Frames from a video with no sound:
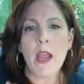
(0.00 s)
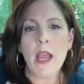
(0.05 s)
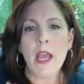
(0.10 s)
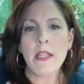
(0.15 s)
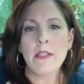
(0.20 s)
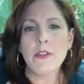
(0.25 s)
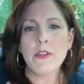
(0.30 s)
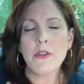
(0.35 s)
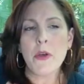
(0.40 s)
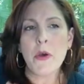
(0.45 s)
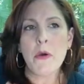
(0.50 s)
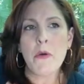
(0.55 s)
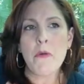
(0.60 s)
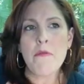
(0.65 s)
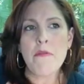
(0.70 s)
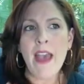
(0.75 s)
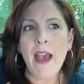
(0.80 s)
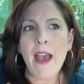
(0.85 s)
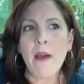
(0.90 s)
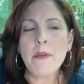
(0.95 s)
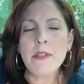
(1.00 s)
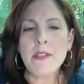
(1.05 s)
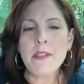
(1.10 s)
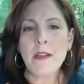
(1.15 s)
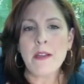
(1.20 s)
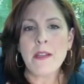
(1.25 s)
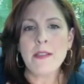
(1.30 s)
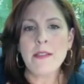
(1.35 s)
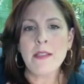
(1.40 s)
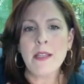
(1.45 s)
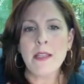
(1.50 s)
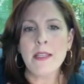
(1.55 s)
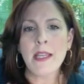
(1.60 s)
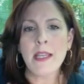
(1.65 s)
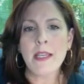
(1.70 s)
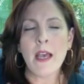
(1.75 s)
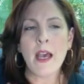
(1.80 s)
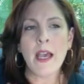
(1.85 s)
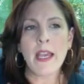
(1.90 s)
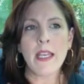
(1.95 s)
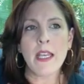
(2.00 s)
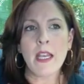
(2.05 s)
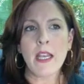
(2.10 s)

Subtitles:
And so that was on a Sunday night.